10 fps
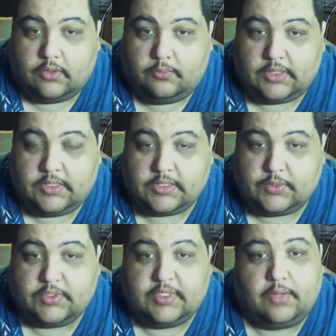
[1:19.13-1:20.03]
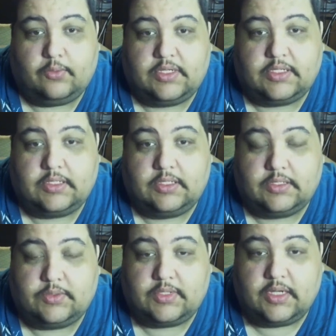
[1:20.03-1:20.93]
But this was not recently,
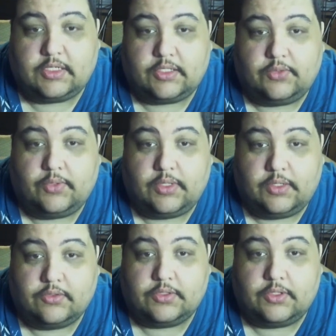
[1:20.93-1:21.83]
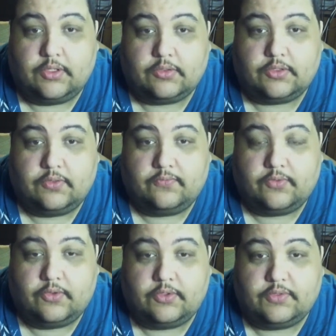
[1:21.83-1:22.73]
this was actually 3 years ago. So for
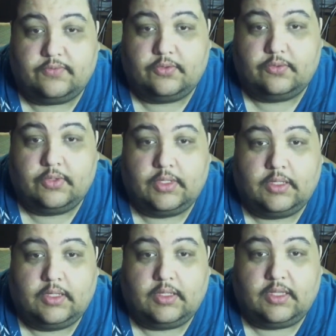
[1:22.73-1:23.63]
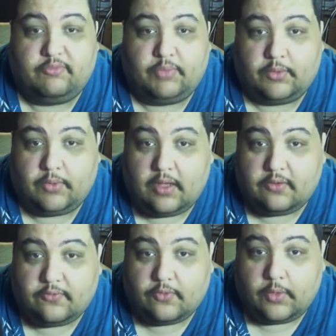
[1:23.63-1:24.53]
those of you that have been
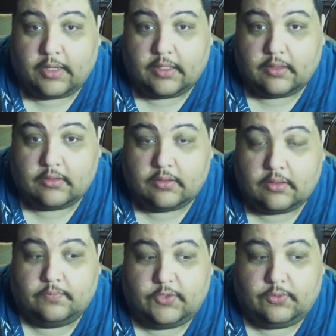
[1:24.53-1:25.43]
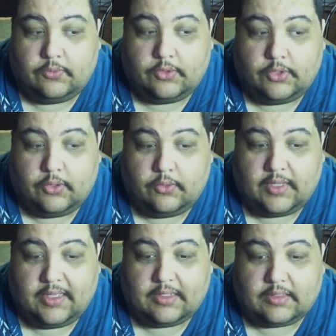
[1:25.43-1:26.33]
around for a while, you will know
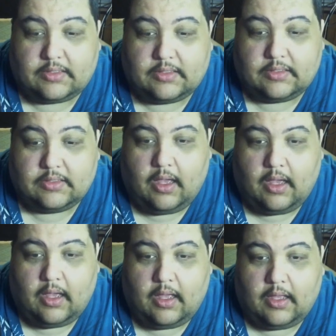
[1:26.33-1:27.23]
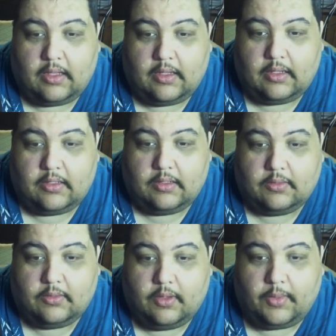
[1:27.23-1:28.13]
that
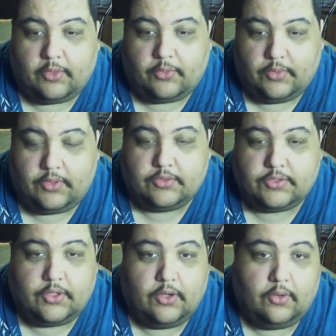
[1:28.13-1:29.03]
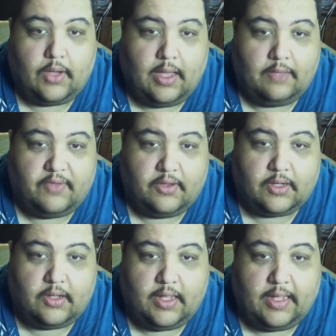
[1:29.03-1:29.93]
about 3 years ago, I found
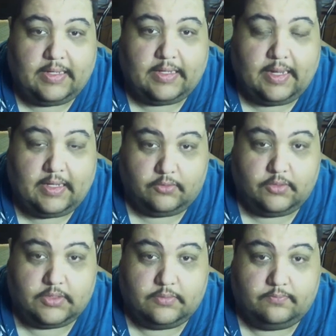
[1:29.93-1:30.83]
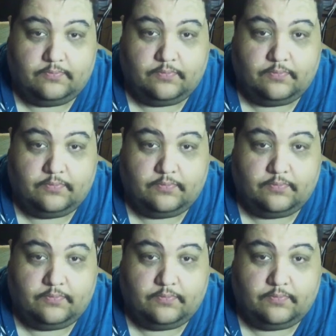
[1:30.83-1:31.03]
out I had an aneurysm.